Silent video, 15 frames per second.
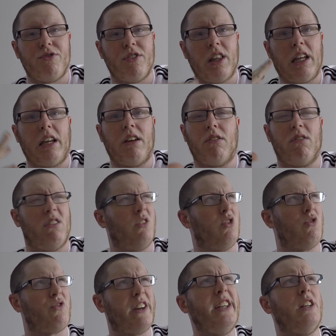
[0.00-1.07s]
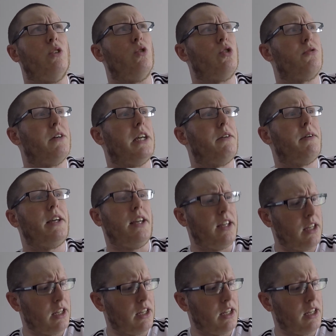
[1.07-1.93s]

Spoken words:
the relaunch, maybe,